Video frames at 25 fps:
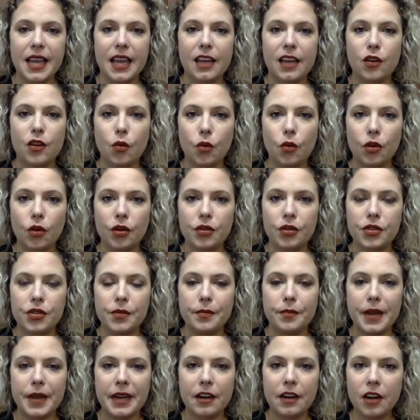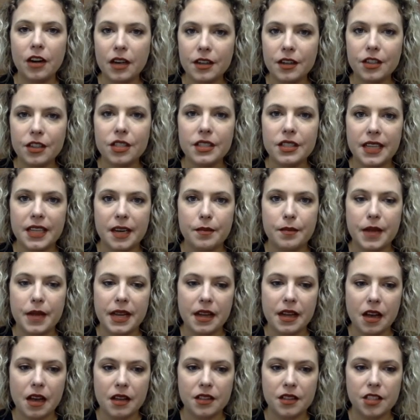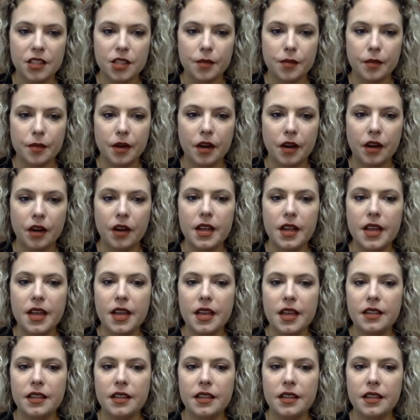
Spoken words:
in order to better understand my customer,